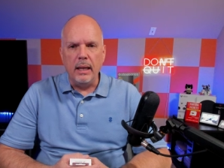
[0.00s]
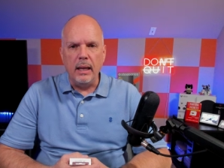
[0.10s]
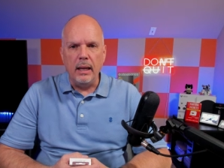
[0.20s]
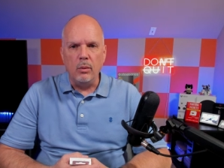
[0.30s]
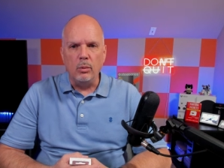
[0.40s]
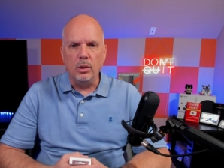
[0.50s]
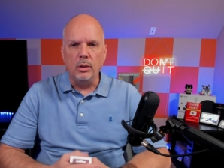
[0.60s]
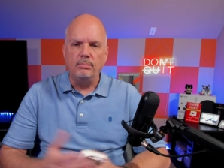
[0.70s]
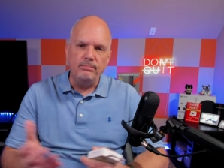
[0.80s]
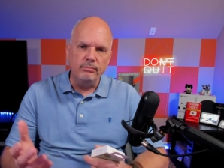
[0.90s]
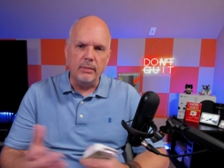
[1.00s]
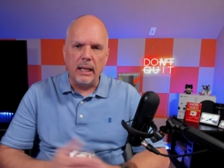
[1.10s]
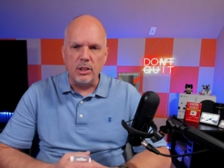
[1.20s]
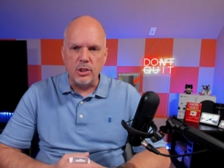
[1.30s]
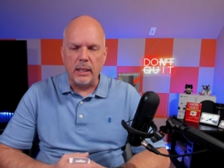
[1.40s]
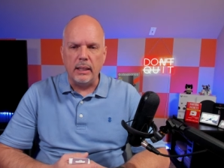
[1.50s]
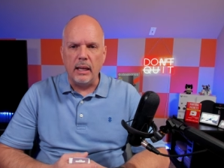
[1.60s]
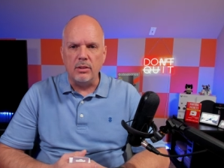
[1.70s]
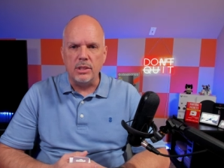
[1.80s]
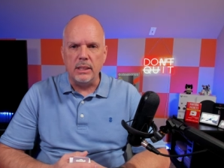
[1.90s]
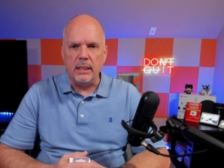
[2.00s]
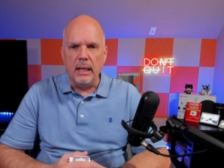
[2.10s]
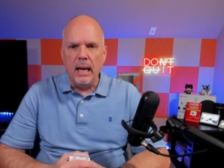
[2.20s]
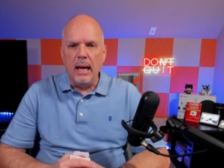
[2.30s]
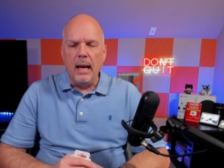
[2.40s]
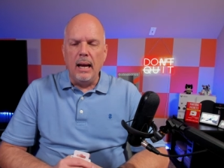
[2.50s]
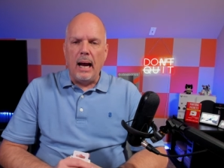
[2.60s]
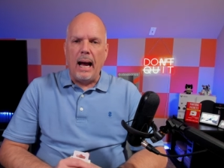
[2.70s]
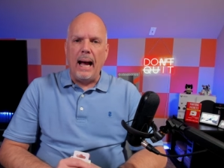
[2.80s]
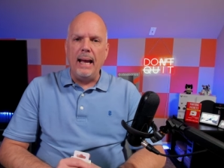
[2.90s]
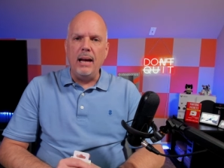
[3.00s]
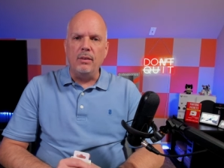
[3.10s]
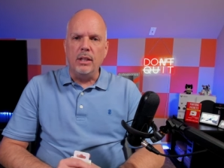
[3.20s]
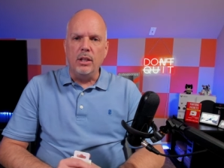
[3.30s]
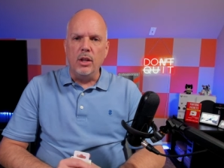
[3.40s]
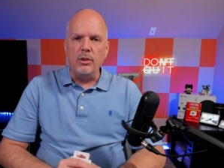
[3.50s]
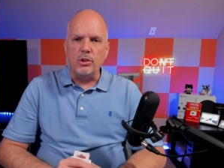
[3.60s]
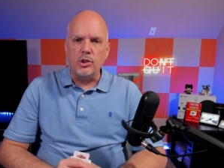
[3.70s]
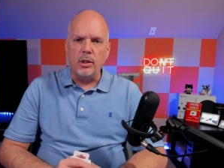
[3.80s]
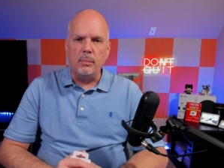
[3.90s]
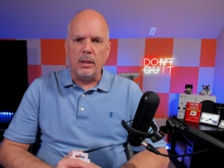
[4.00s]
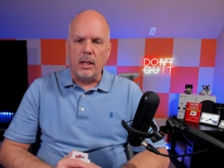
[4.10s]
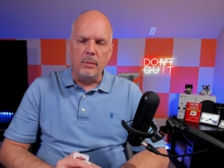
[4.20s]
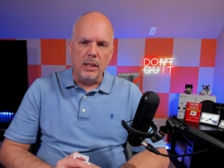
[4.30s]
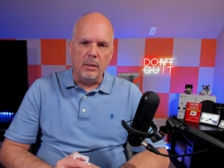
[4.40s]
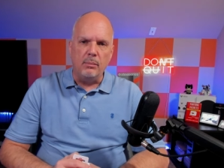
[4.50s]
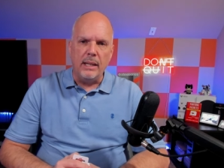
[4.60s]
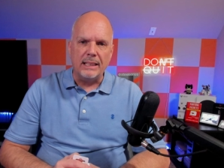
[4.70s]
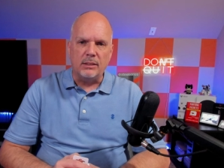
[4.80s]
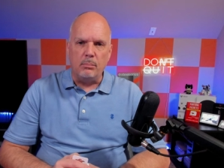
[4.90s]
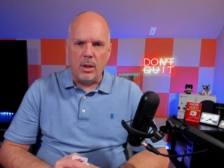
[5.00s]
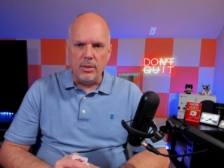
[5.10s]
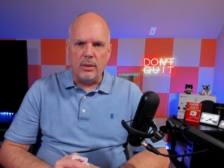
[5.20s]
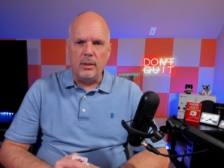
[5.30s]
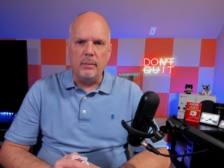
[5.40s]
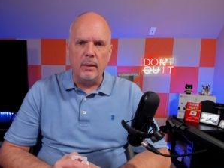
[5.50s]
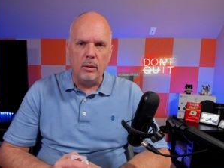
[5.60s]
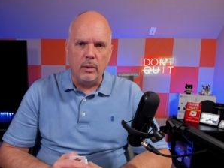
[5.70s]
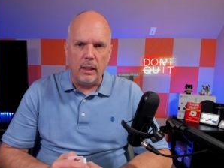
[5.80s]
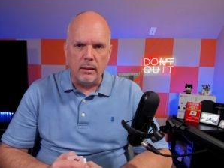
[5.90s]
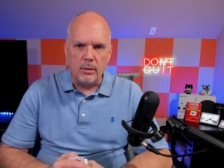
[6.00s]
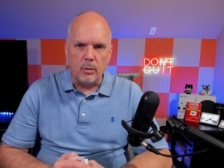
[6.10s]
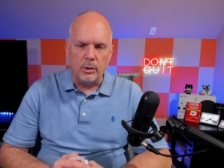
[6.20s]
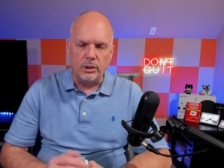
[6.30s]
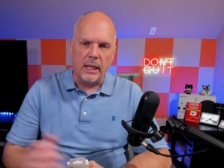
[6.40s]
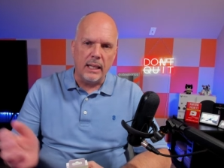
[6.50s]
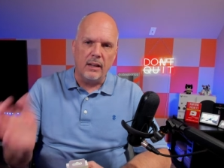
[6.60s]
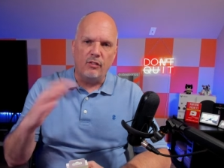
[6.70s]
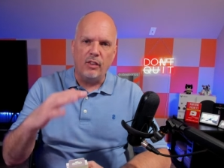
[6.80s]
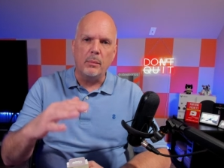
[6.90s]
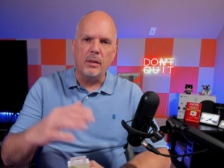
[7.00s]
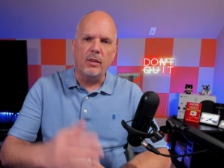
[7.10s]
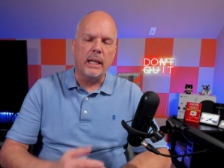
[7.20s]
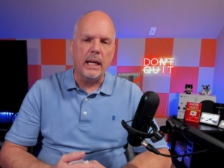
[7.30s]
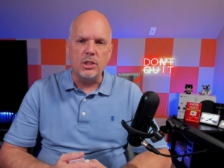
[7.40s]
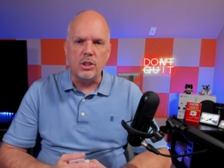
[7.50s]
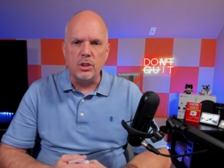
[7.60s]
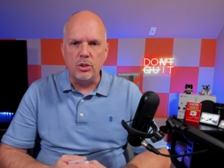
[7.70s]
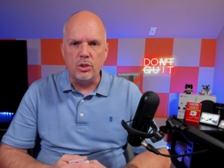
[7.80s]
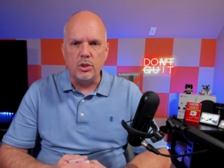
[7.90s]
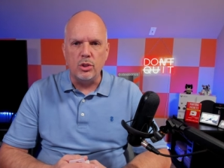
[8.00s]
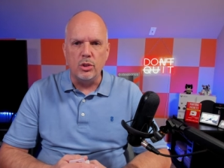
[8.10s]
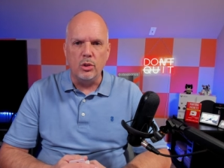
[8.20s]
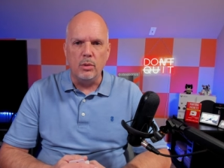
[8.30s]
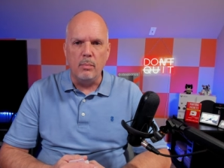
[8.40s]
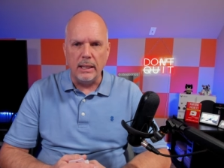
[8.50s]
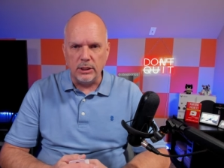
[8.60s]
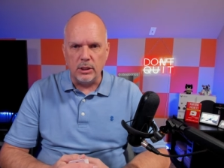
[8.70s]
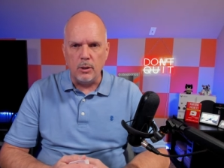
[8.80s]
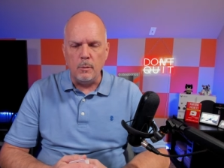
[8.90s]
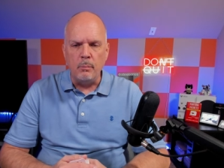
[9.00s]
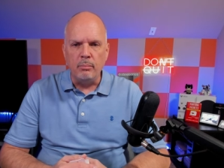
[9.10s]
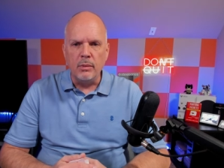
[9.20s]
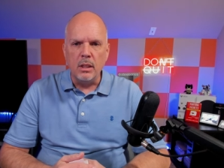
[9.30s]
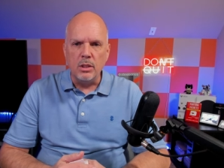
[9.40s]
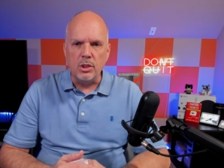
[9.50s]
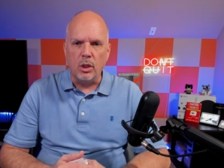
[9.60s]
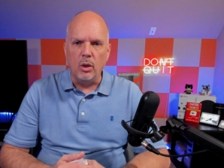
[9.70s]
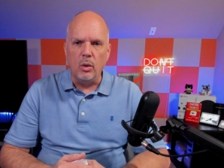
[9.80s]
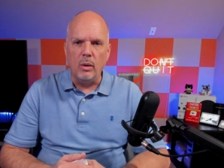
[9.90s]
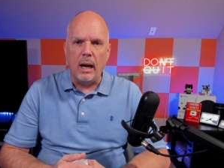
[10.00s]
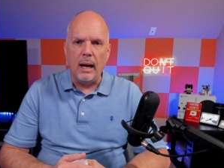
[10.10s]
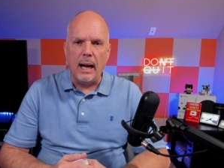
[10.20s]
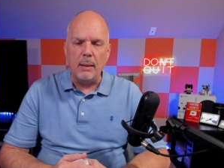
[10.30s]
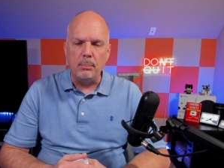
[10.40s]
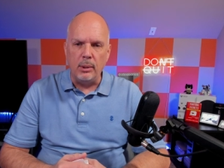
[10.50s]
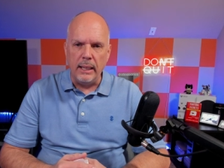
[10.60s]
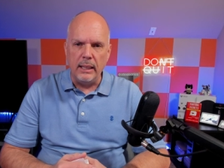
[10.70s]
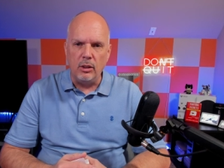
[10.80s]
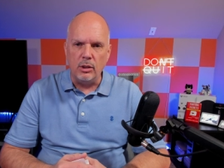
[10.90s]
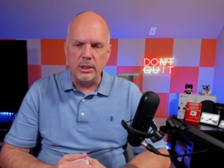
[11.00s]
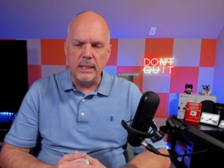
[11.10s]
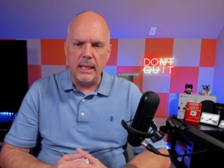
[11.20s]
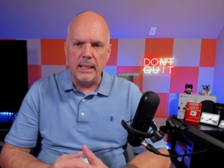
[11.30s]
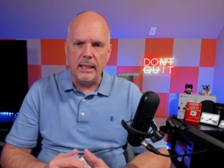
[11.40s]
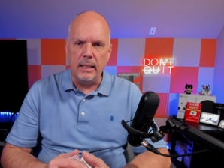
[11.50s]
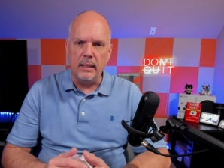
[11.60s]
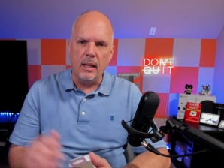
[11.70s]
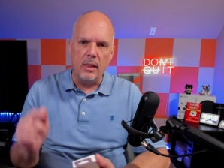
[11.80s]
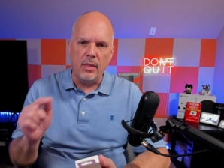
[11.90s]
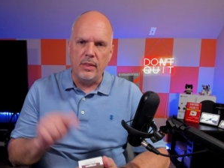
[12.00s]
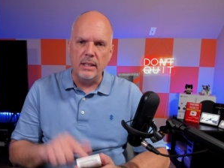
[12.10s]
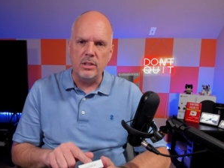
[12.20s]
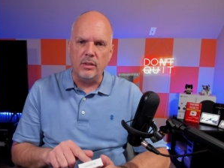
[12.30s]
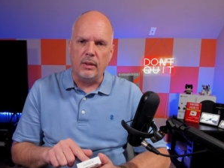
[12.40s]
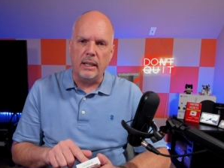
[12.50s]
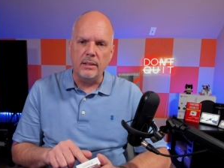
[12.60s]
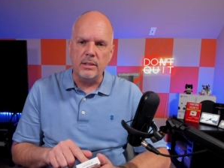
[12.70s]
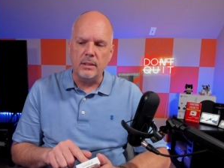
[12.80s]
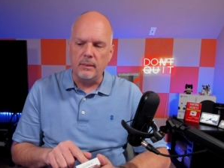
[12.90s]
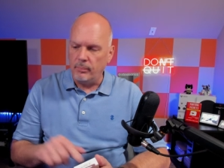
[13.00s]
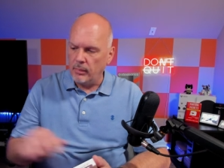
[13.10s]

and we'll kind of check it out and see. I have another trip coming up next month that we're taking a family vacation to Mexico. So I plan on taking this device,